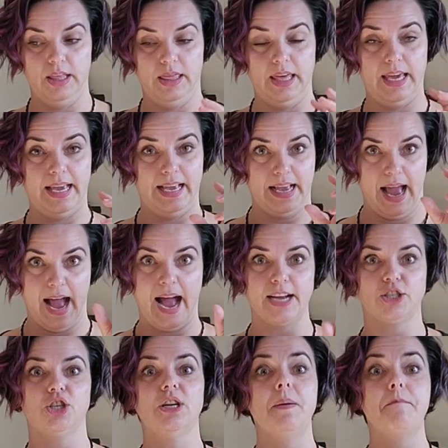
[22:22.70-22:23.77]
they
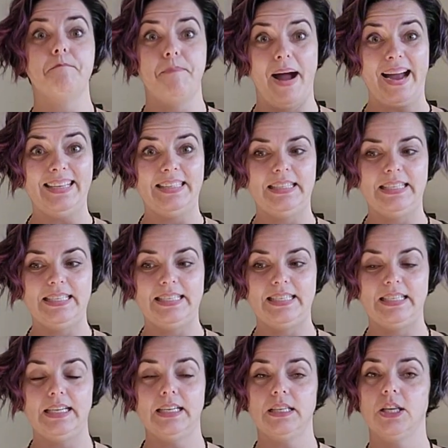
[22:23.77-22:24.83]
actually bite the
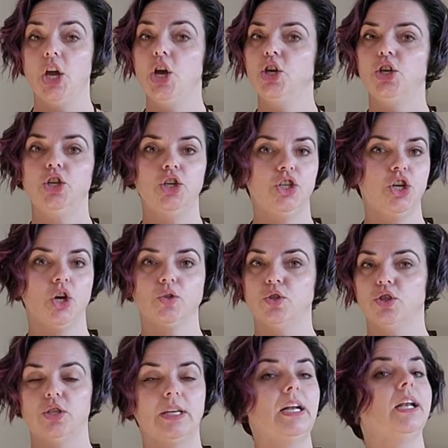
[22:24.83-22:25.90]
stick, you
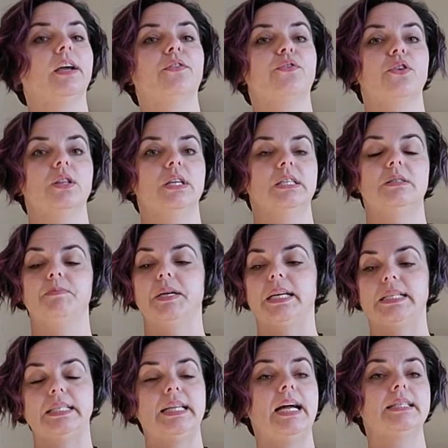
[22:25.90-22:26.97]
don't click for this
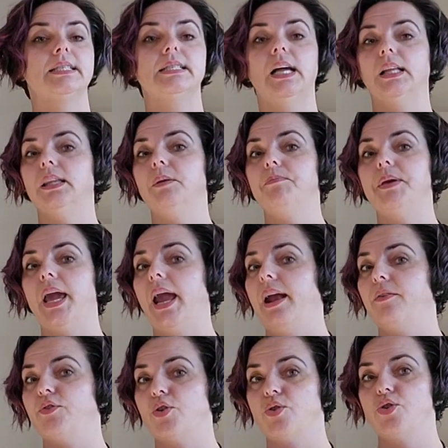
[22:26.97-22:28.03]
because that's not the
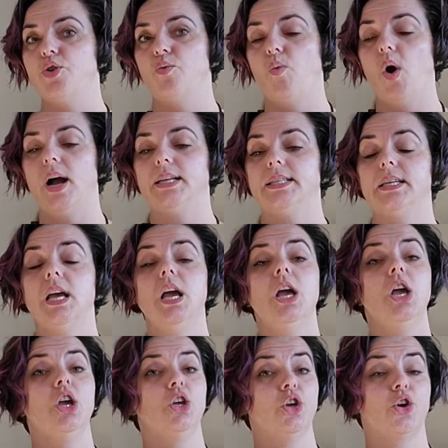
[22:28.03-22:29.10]
behavior you want.
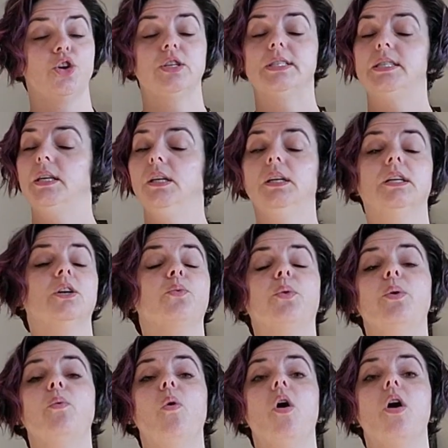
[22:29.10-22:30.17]
You're still going to
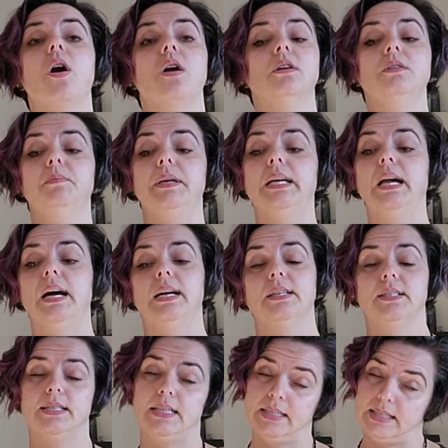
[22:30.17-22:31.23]
reward
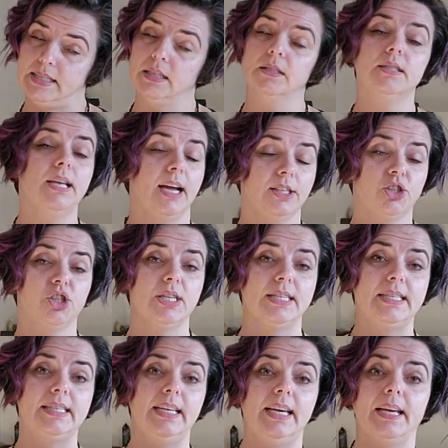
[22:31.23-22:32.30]
because they still touch the
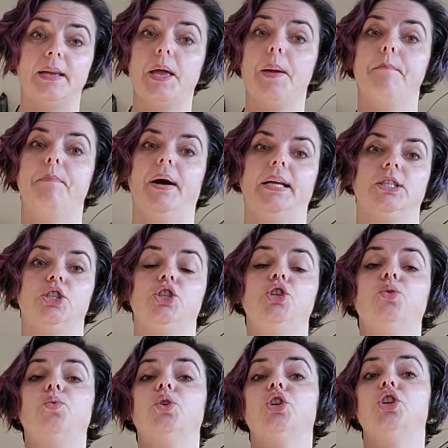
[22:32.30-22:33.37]
stick, but
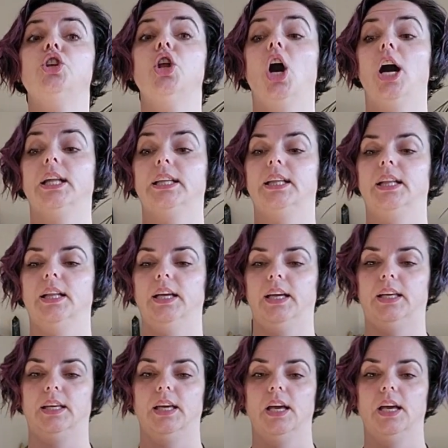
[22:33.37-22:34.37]
you would not click.